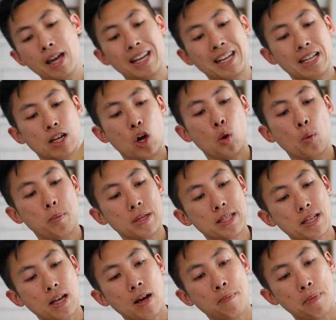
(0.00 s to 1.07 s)
and it
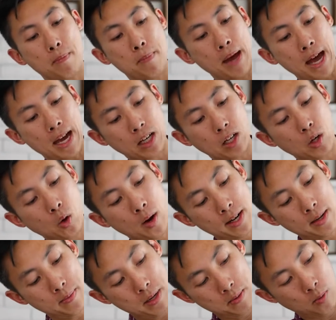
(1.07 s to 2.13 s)
opens up the bag
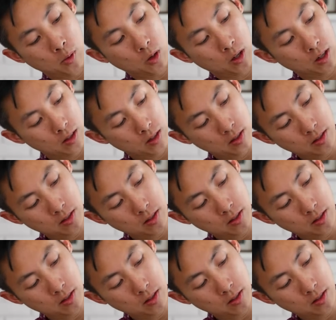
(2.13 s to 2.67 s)
quite a bit more.